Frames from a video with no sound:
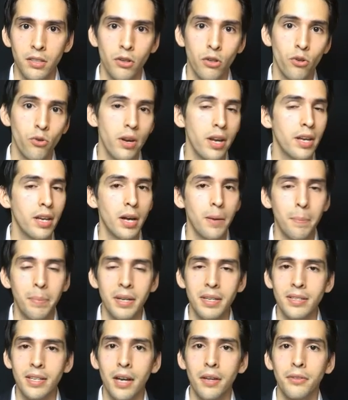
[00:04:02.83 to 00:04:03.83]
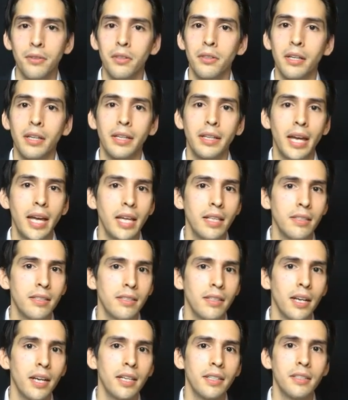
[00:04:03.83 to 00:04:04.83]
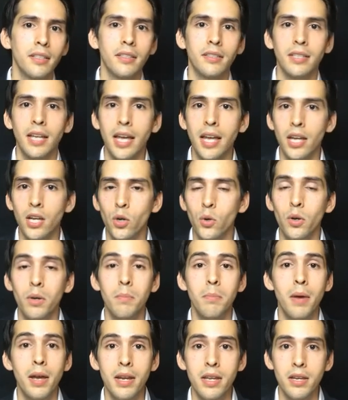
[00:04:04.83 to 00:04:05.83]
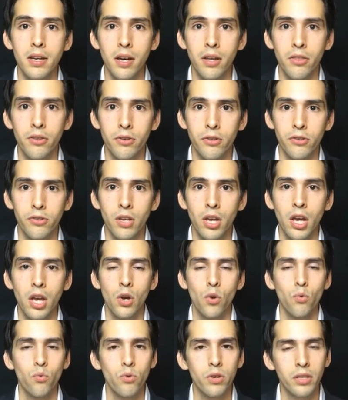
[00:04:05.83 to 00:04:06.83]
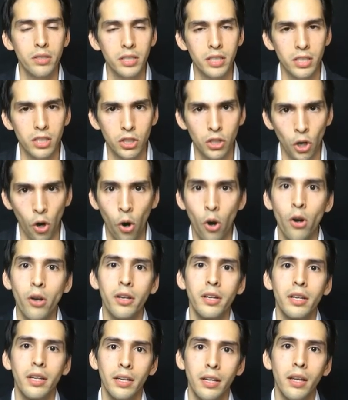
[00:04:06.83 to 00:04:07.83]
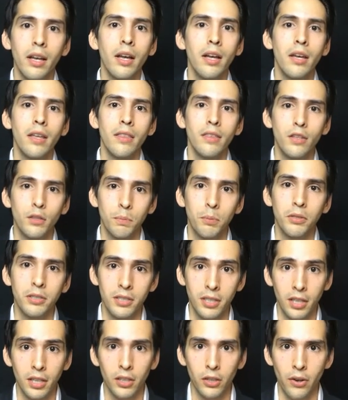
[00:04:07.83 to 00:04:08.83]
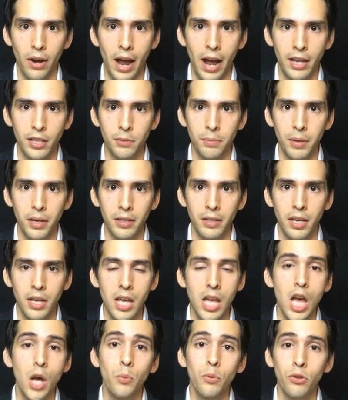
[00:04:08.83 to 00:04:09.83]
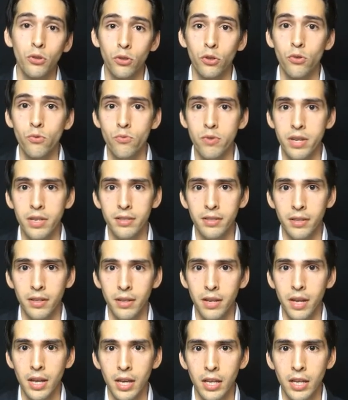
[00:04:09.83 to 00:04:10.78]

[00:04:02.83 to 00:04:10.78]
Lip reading: There are great companies out there like Gainsight, Tatango, and many others really targeting this particular aspect, and with good reason,